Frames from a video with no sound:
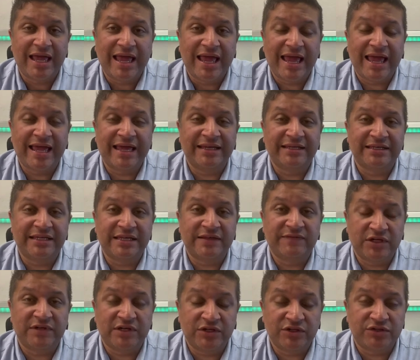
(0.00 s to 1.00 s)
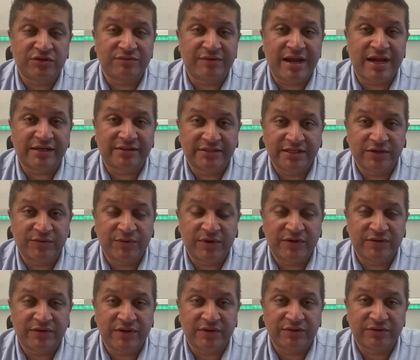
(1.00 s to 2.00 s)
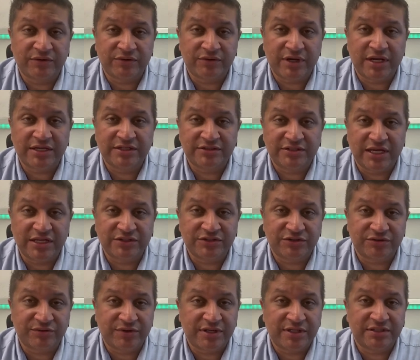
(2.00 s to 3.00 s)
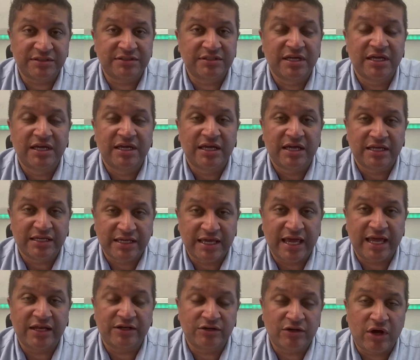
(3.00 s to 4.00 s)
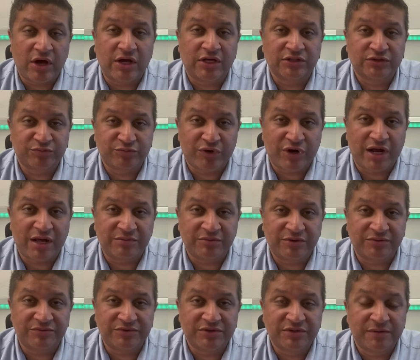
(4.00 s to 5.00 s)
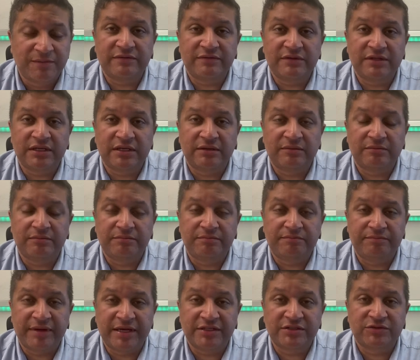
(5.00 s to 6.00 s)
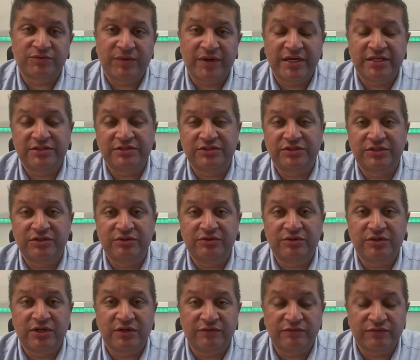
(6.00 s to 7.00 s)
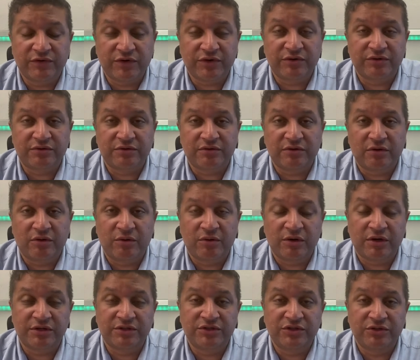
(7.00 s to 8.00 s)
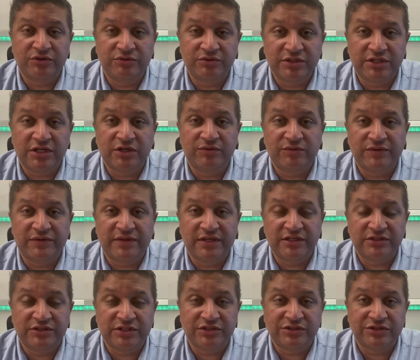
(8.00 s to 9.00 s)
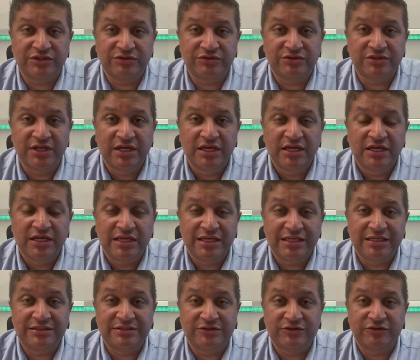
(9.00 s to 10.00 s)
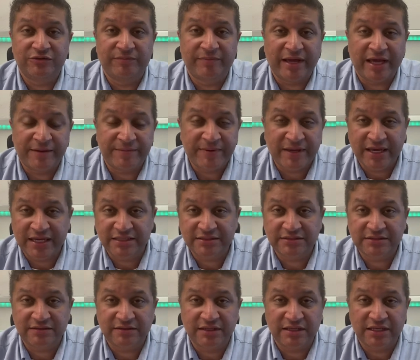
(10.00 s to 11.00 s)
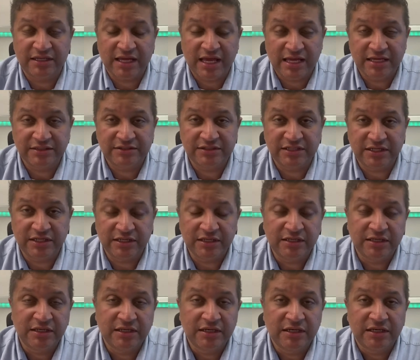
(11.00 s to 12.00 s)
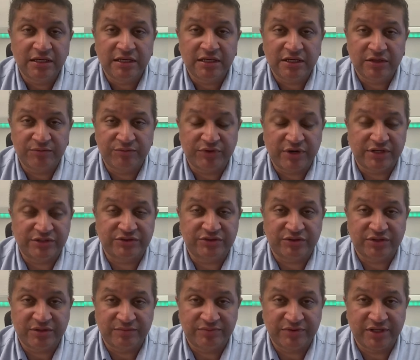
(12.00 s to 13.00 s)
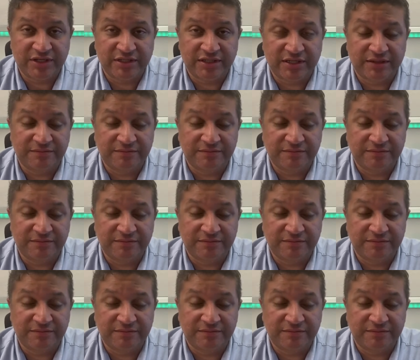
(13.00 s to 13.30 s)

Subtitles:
and even interacting with other accessories can cause problems. One of the best ways to convert or to deal with these issues is to bypass the AC compressor completely.